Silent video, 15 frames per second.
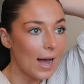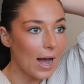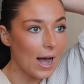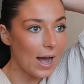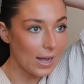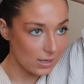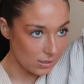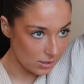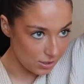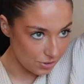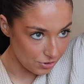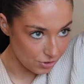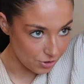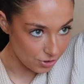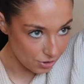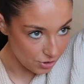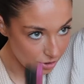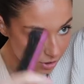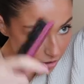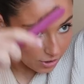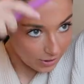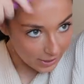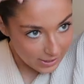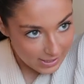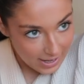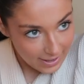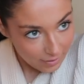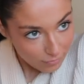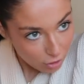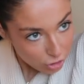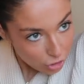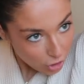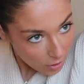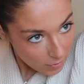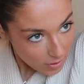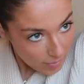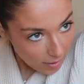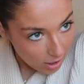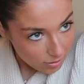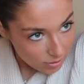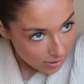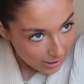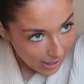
and things, and I've got so many parcels.